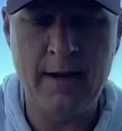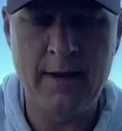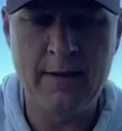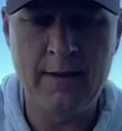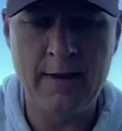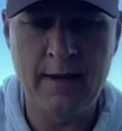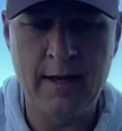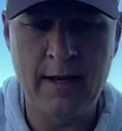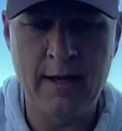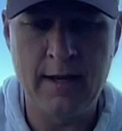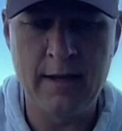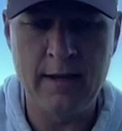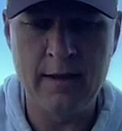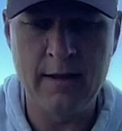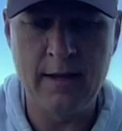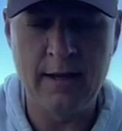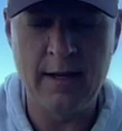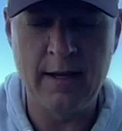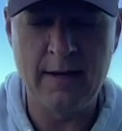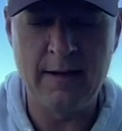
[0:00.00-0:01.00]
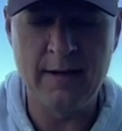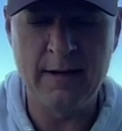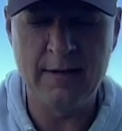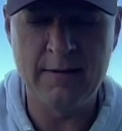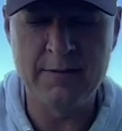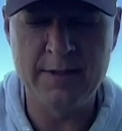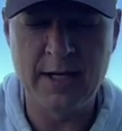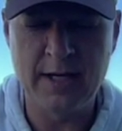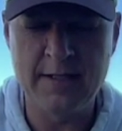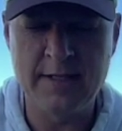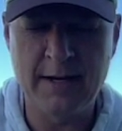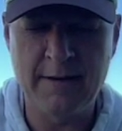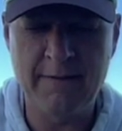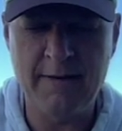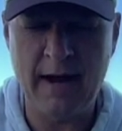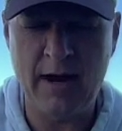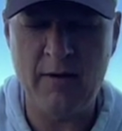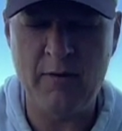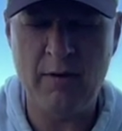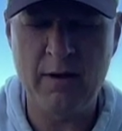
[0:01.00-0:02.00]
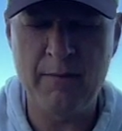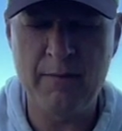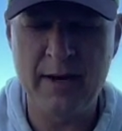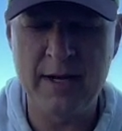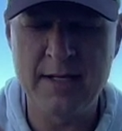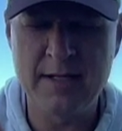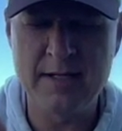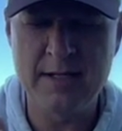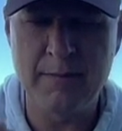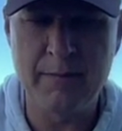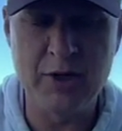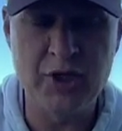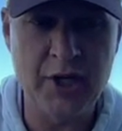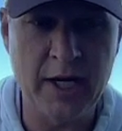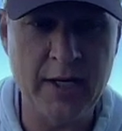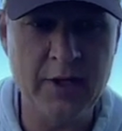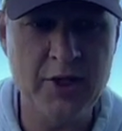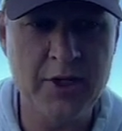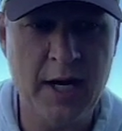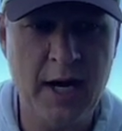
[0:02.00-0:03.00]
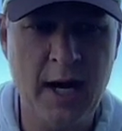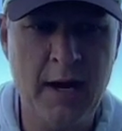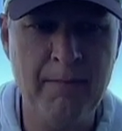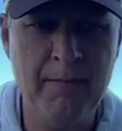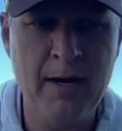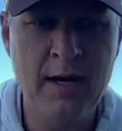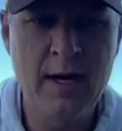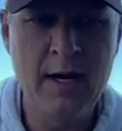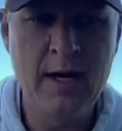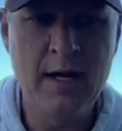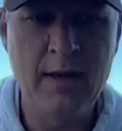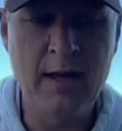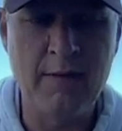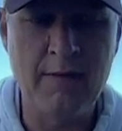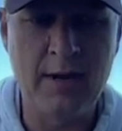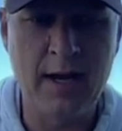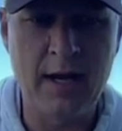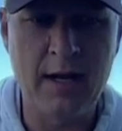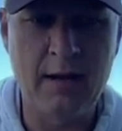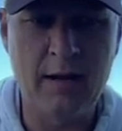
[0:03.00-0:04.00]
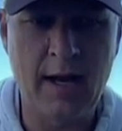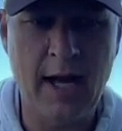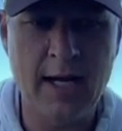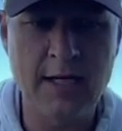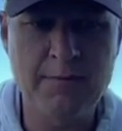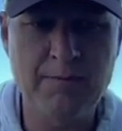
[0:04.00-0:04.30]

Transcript: the was going to say foundry, but it's the machine shop. They've got glass